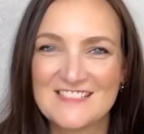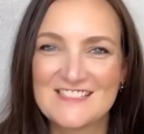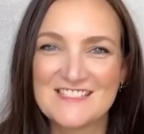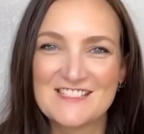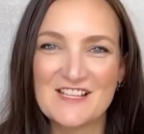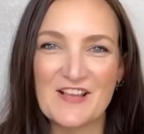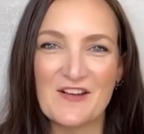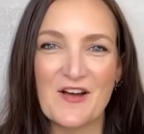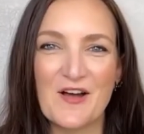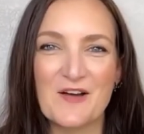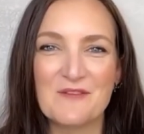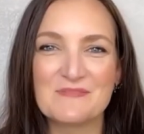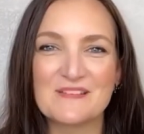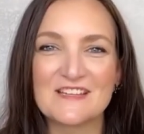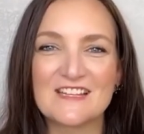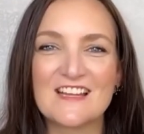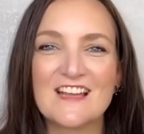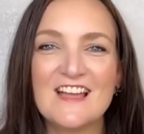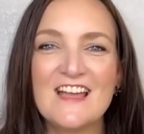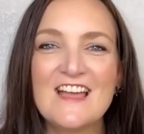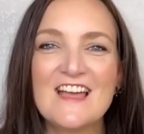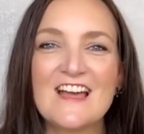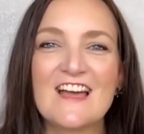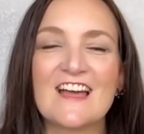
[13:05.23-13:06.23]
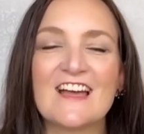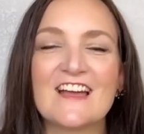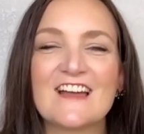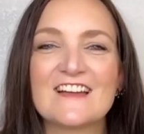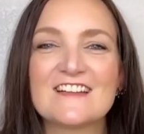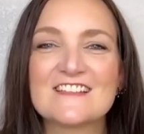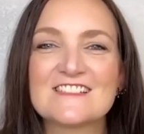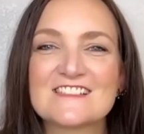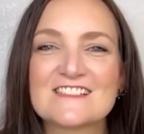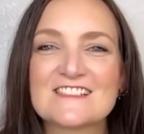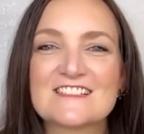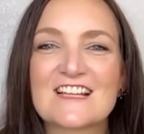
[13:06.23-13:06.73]
so I'll be
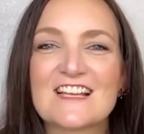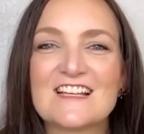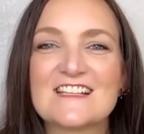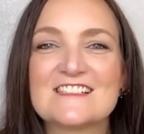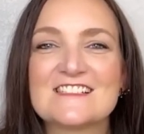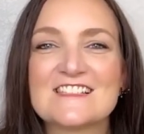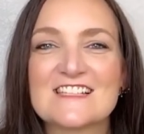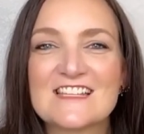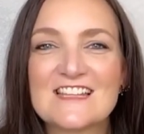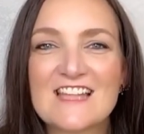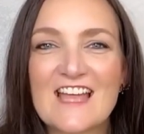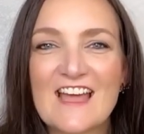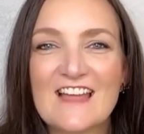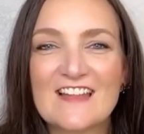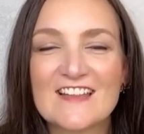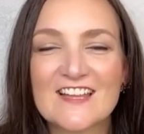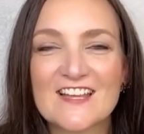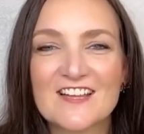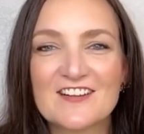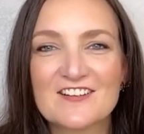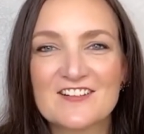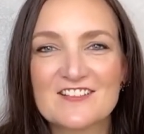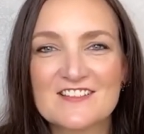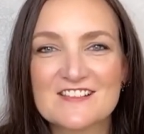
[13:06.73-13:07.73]
uh, discussing that later